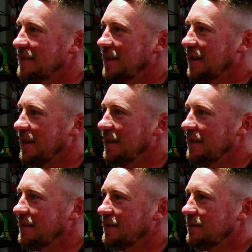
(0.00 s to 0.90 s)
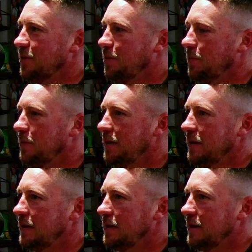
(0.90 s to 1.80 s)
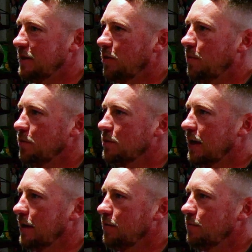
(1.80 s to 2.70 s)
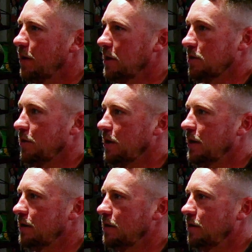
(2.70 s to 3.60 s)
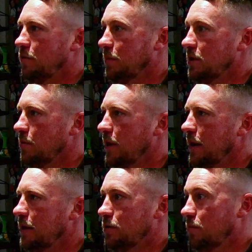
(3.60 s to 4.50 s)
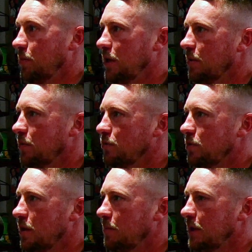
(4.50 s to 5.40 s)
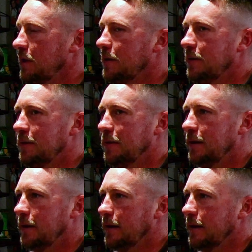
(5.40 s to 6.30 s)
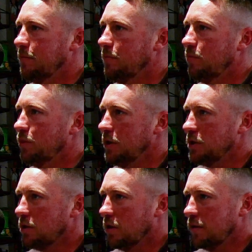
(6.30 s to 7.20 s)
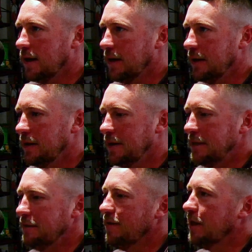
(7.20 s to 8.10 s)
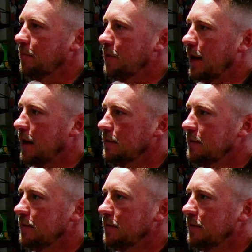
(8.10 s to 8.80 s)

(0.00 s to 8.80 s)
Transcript: it's like, so it's almost like when it's on it, you don't miss a bite. It's unbeatable. Do you know what I mean? But he's sort of like developed that.